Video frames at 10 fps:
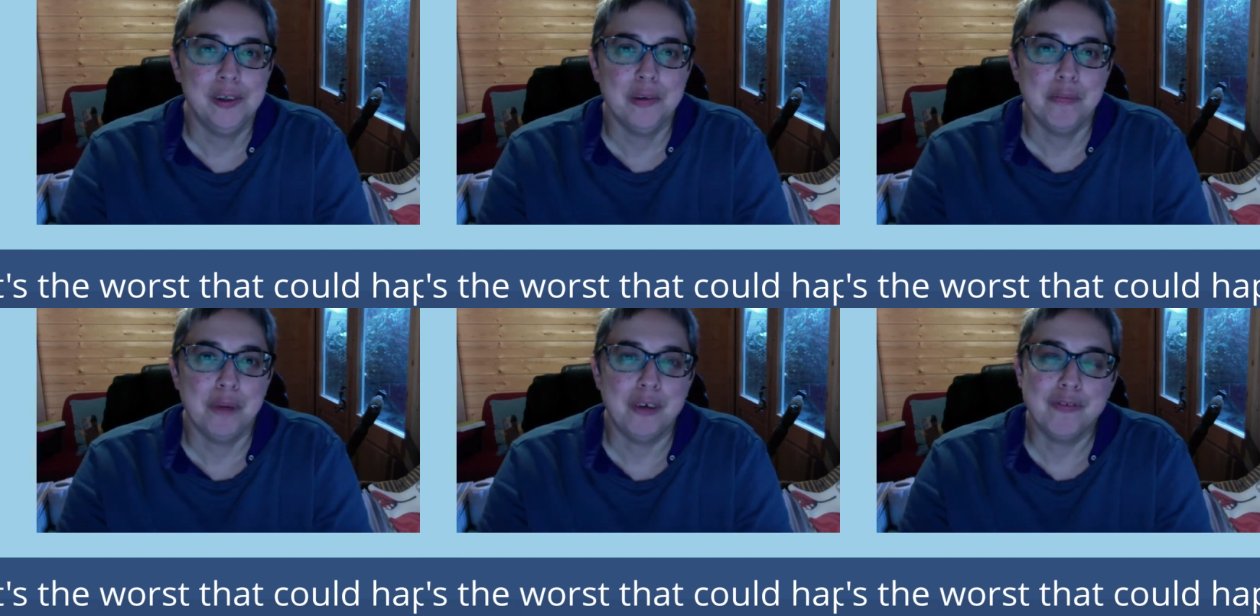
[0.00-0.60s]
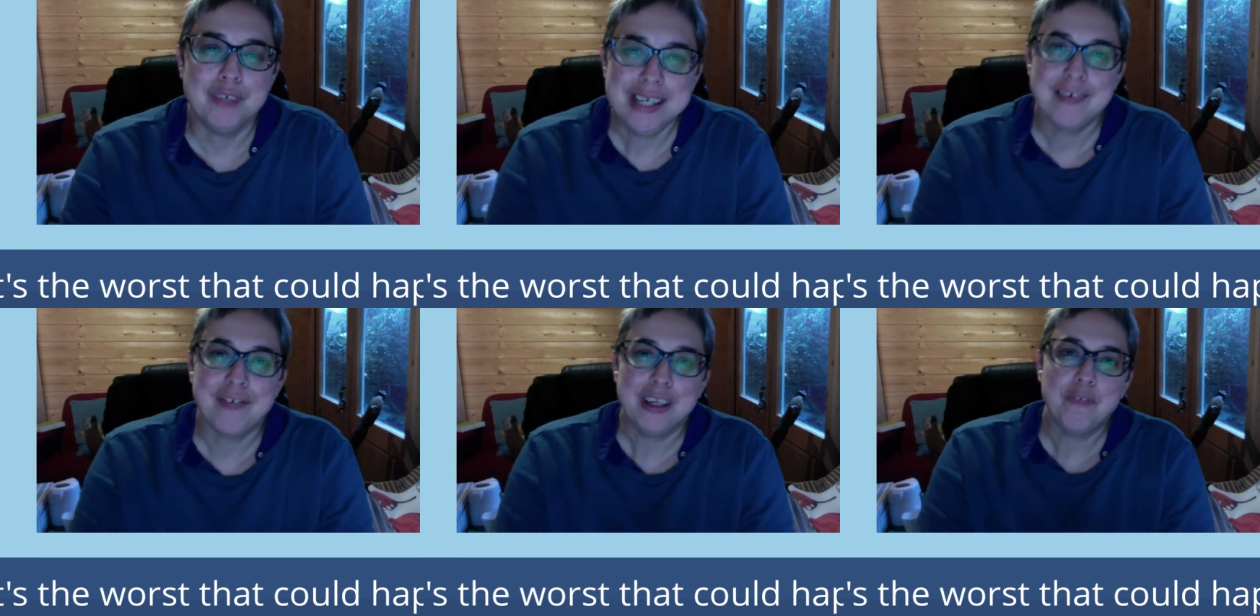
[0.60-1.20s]
But
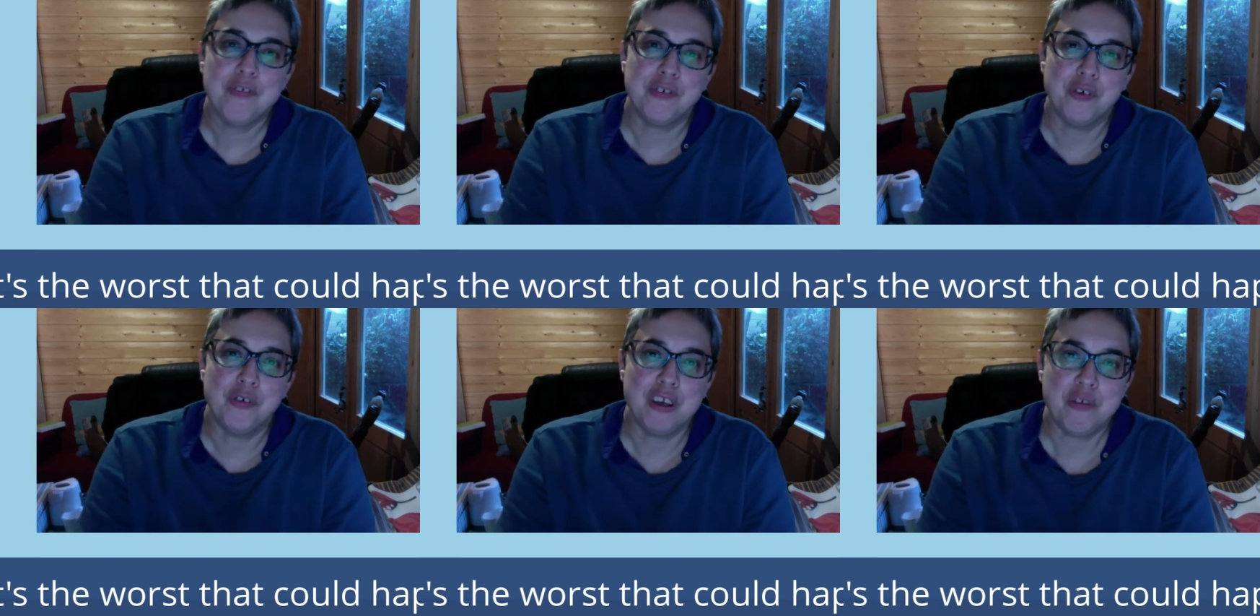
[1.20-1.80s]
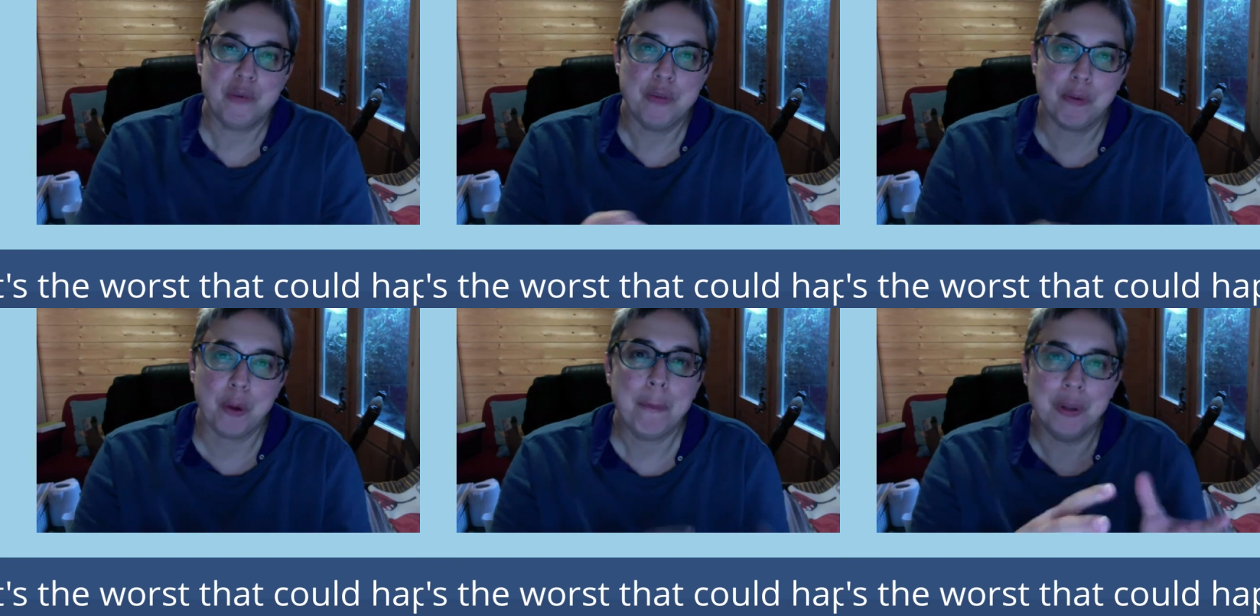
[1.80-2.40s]
readers love stories with
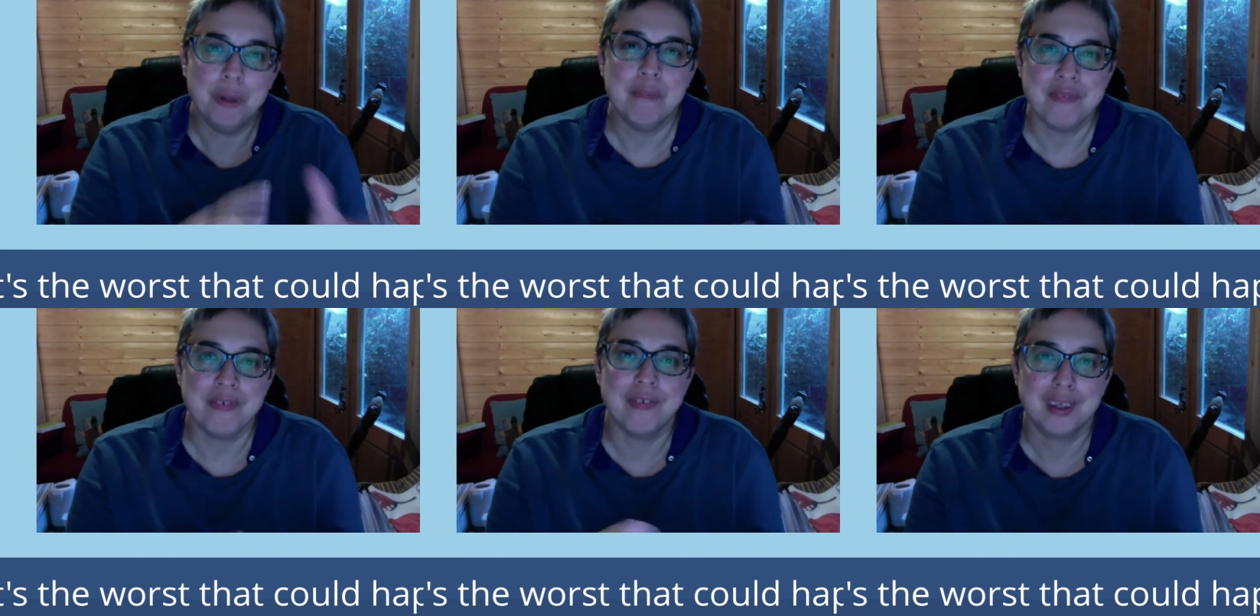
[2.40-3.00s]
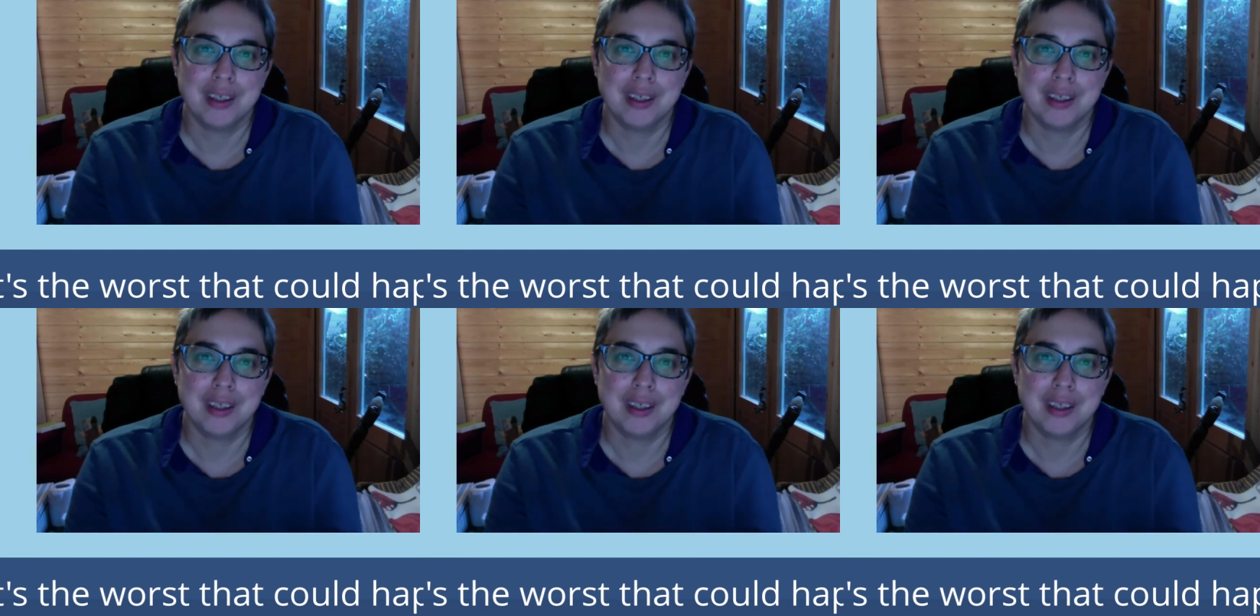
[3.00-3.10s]
problems,